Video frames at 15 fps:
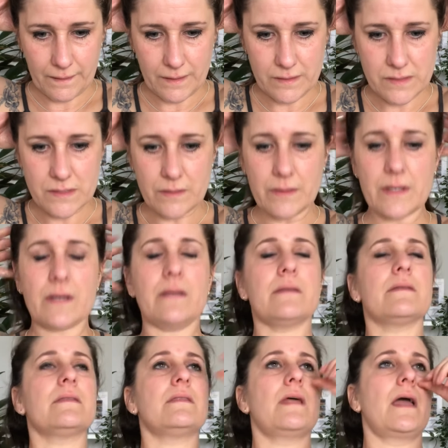So
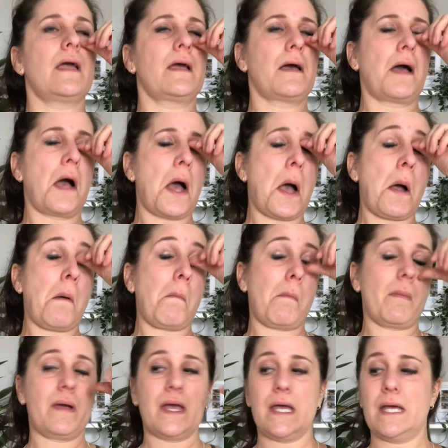another thing
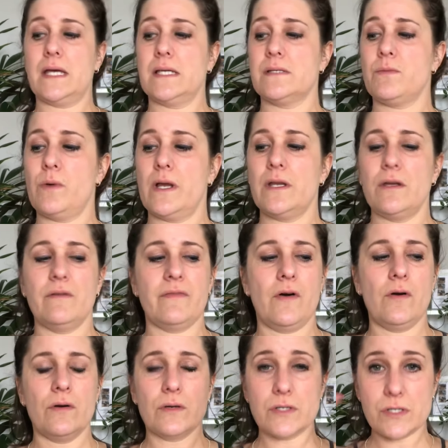is when you've
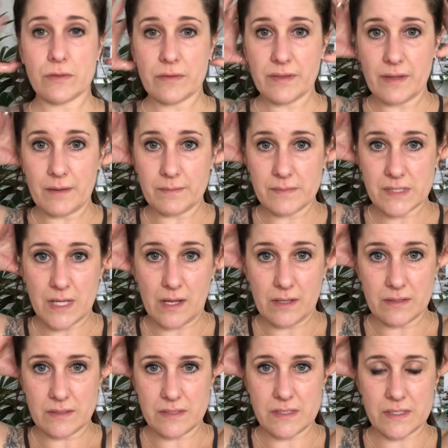hooked your thumbs
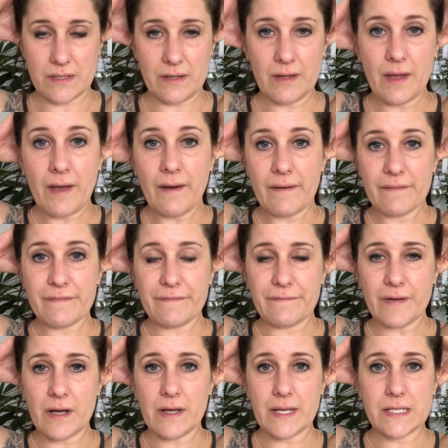under,
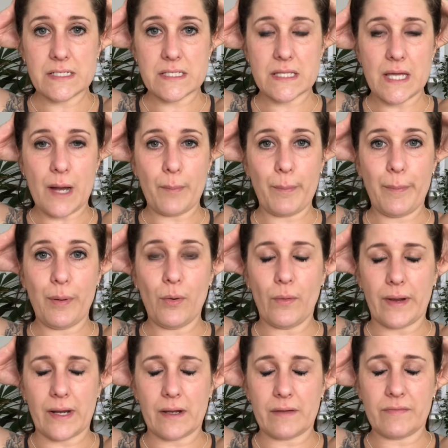find that
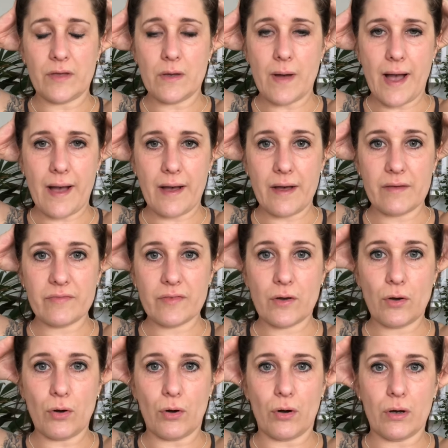point. If you have
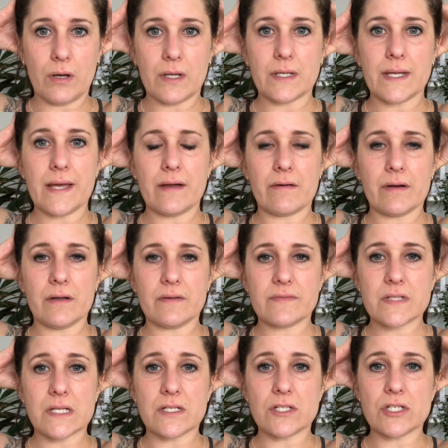got an area of
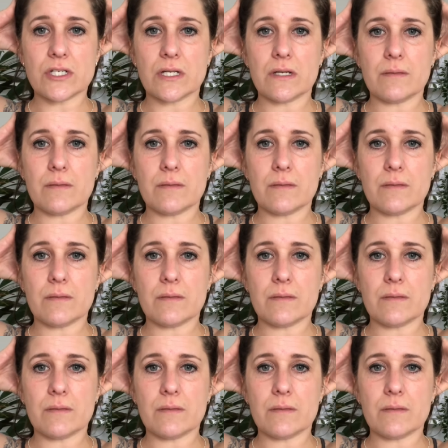tension,